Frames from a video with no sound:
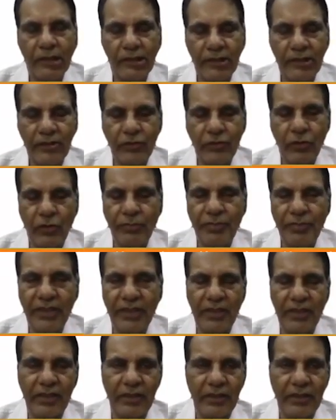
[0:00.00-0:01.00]
The
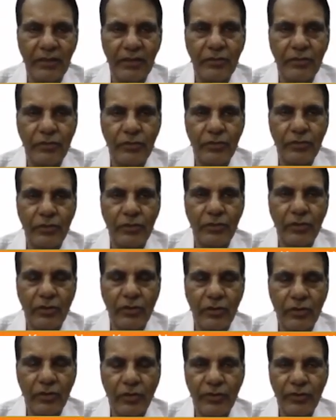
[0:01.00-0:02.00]
topic
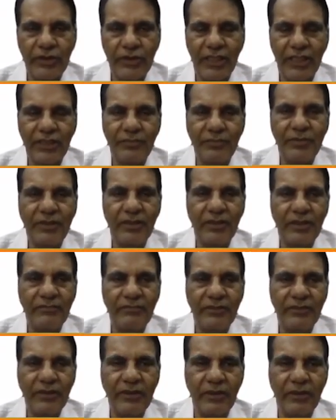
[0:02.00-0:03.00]
which has been
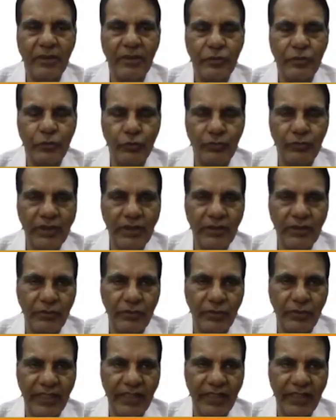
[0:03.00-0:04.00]
given to me
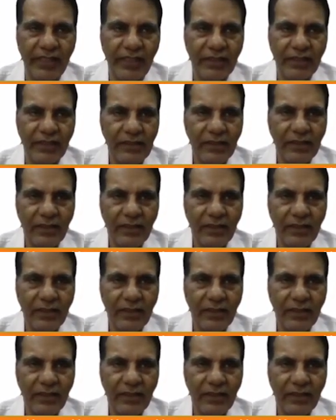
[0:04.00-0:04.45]
today